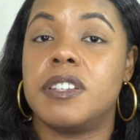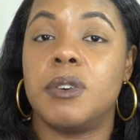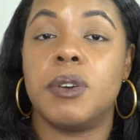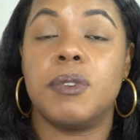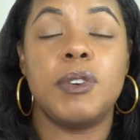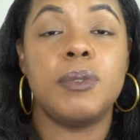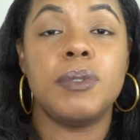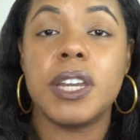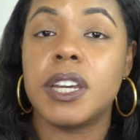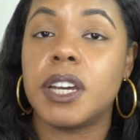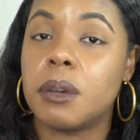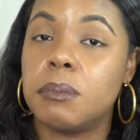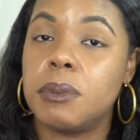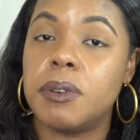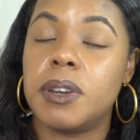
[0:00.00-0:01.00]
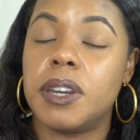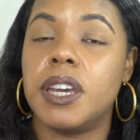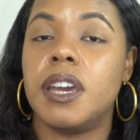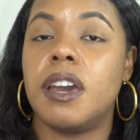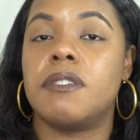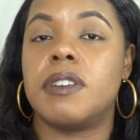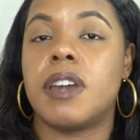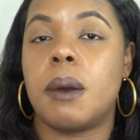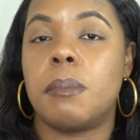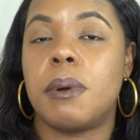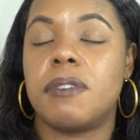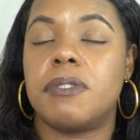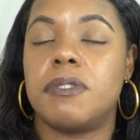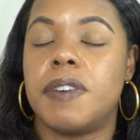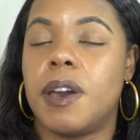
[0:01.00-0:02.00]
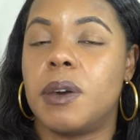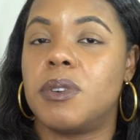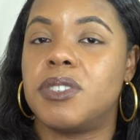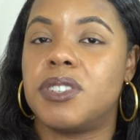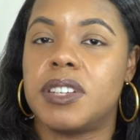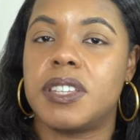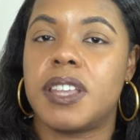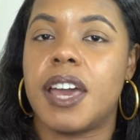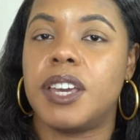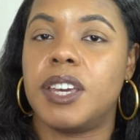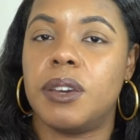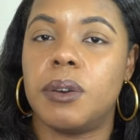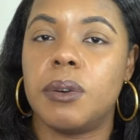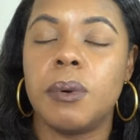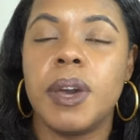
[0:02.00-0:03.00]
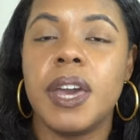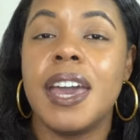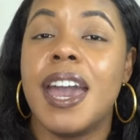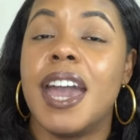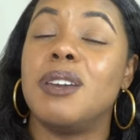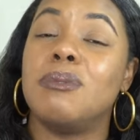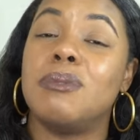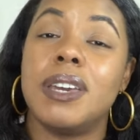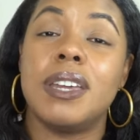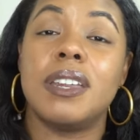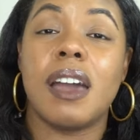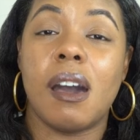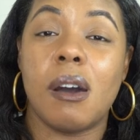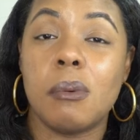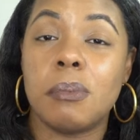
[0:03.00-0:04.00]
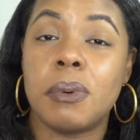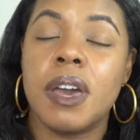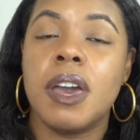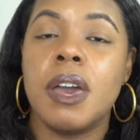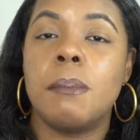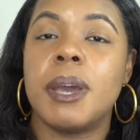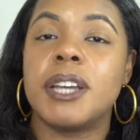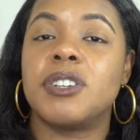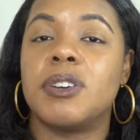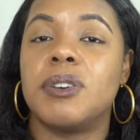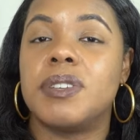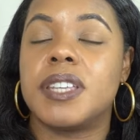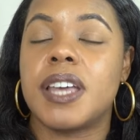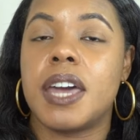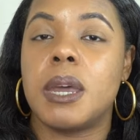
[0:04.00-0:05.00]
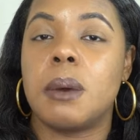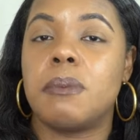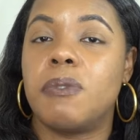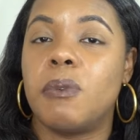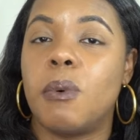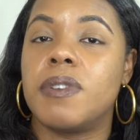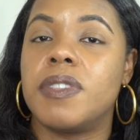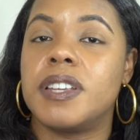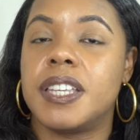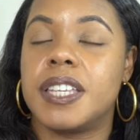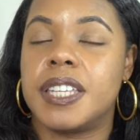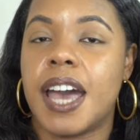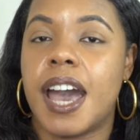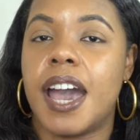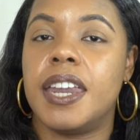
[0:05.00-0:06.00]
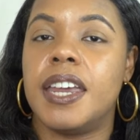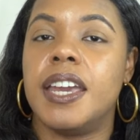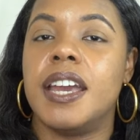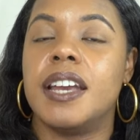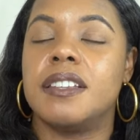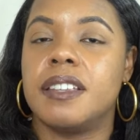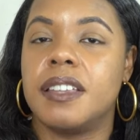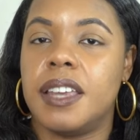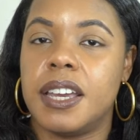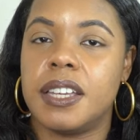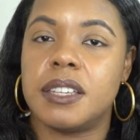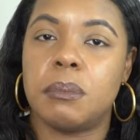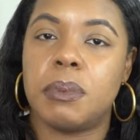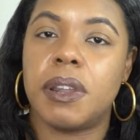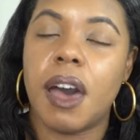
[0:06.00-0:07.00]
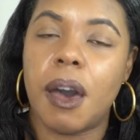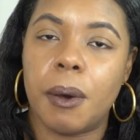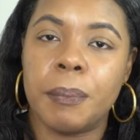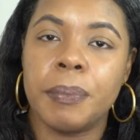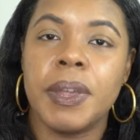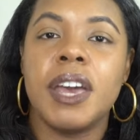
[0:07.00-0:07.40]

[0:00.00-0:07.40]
So if you need a community of nonprofit founders just like you and you need help, make sure you sign up for the society. It's linked below.